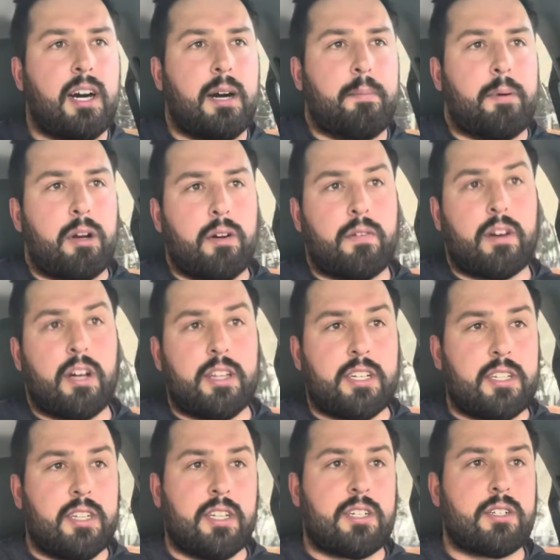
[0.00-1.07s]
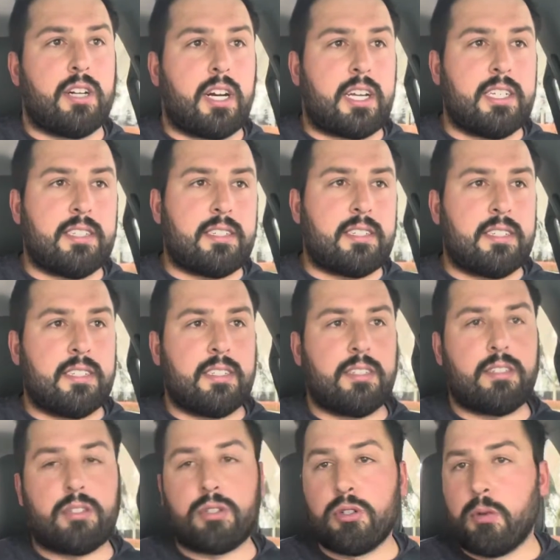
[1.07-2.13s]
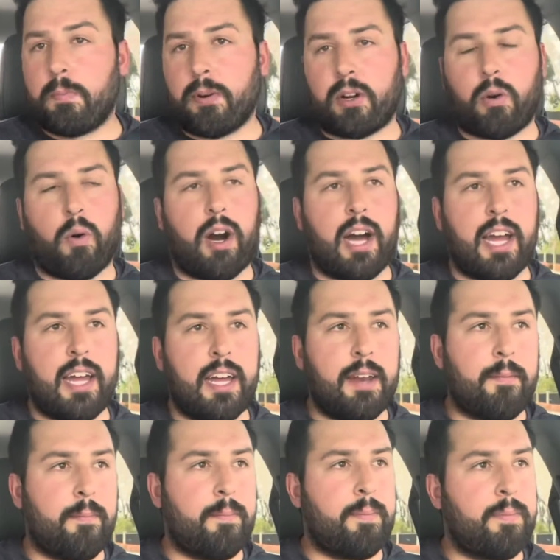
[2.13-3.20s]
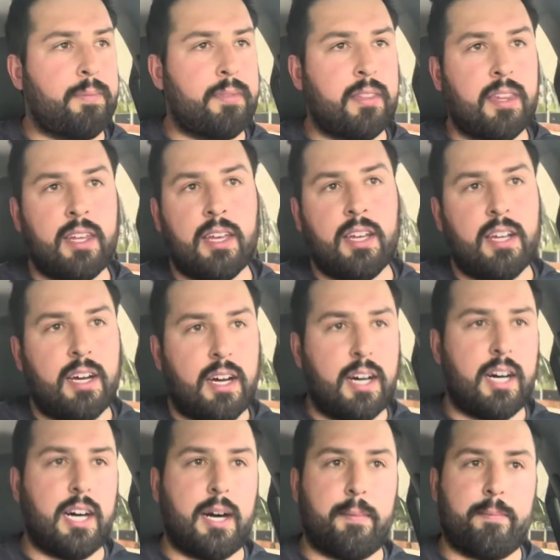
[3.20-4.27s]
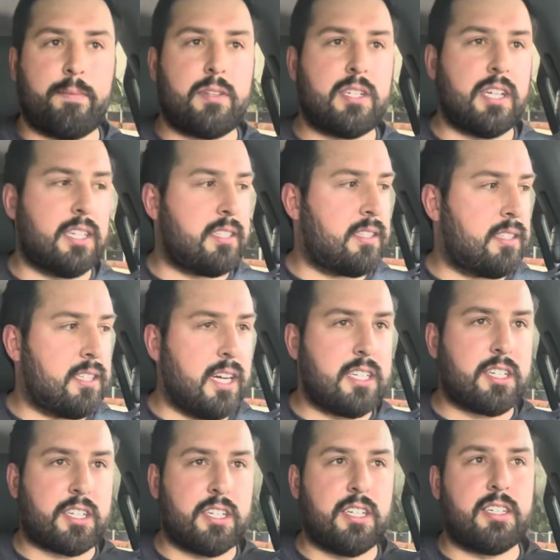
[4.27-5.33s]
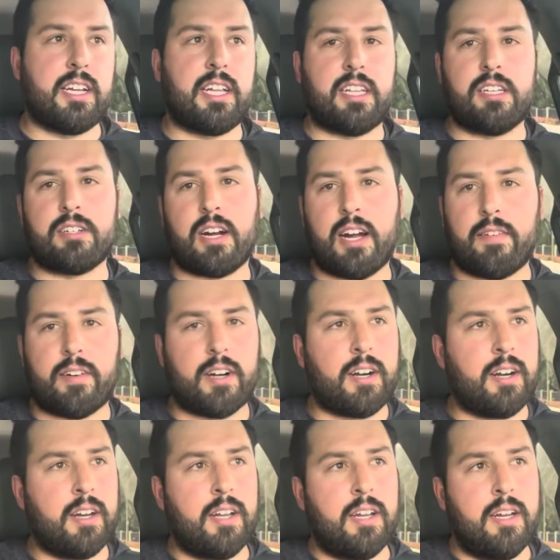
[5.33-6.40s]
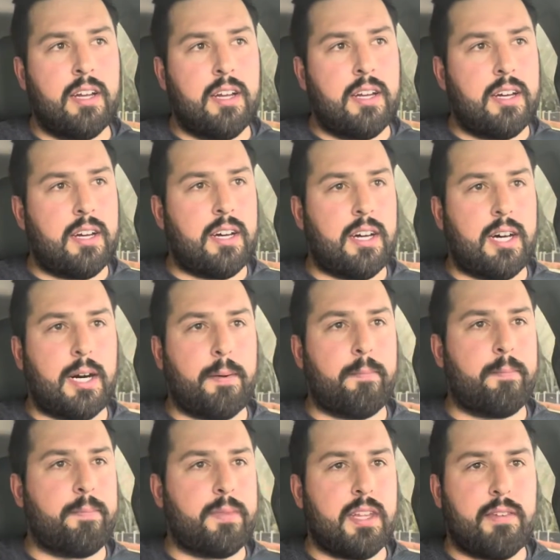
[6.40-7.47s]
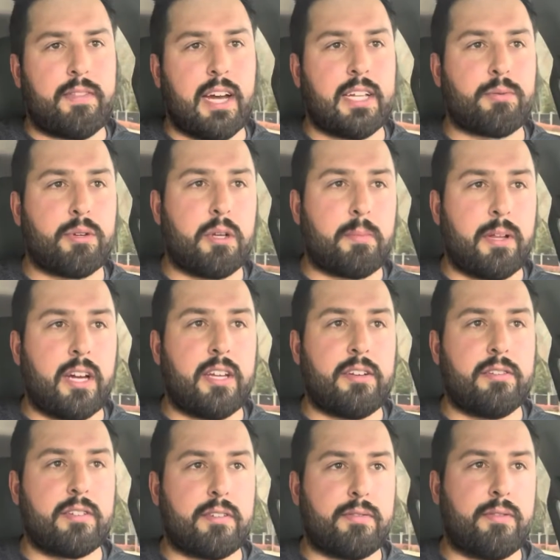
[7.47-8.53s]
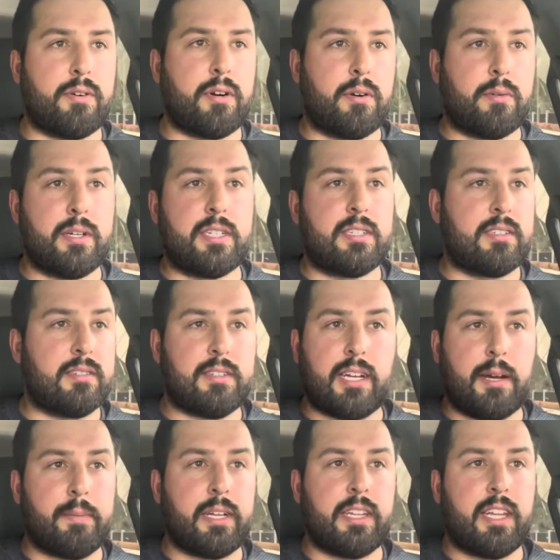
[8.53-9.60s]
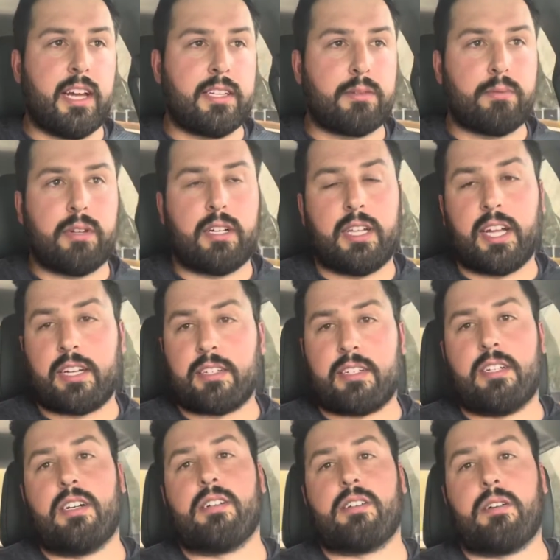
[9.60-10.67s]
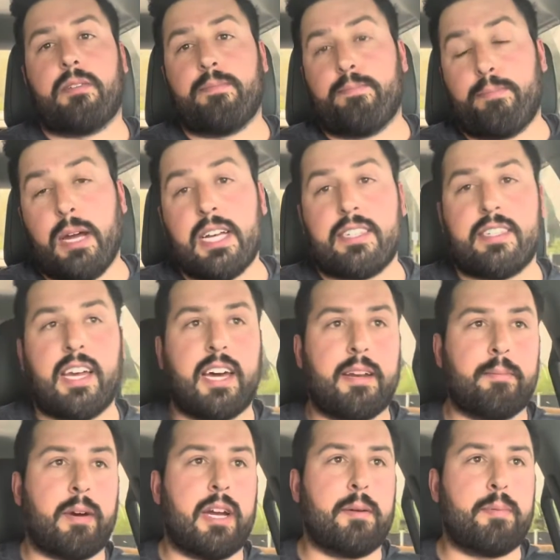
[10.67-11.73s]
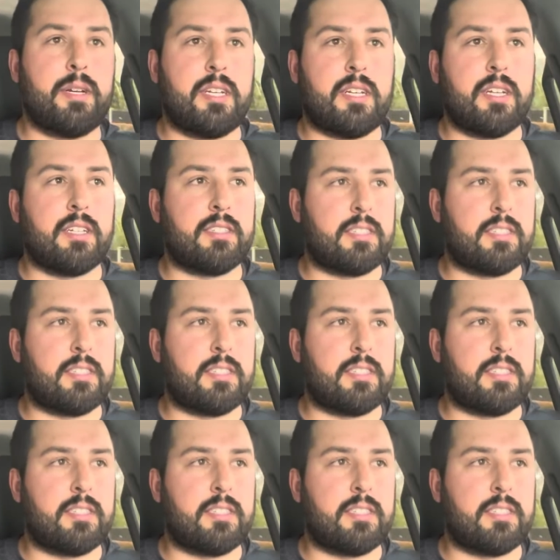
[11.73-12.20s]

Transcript: But overall, the truck is super quiet. Just such a good daily driver. If that's what you're planning to use it for, which, I mean, that's what electric cars are best at, in my opinion.